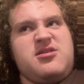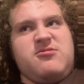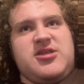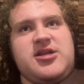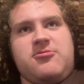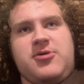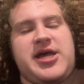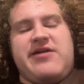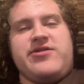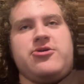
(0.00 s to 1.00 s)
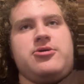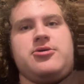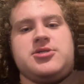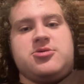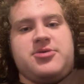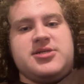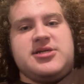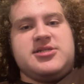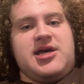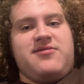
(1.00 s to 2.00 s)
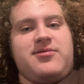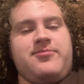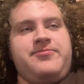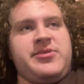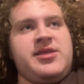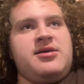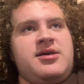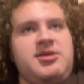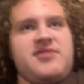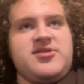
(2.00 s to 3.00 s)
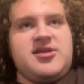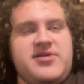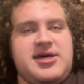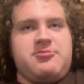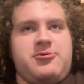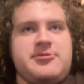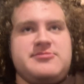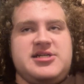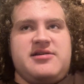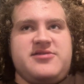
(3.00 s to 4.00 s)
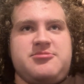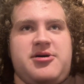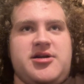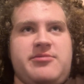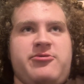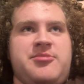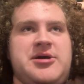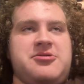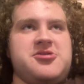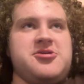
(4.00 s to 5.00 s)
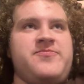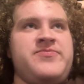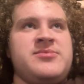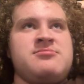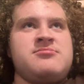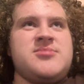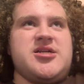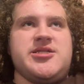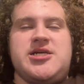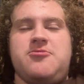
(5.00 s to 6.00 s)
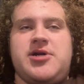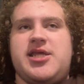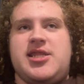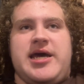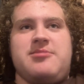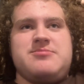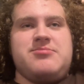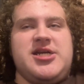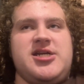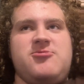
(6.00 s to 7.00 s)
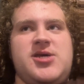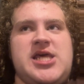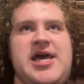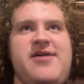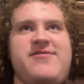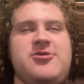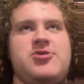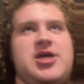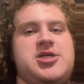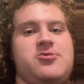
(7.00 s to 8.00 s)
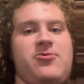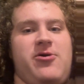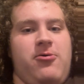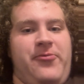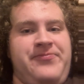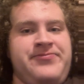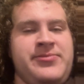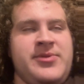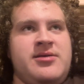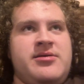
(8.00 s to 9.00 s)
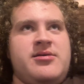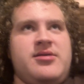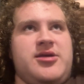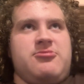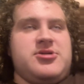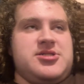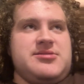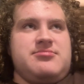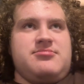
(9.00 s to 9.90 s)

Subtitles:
they didn't really have any other usage players outside of him. Kevin Love at that point was kind of a spot-up rebounder, an elite one at that, but he didn't really have any creation role. He would just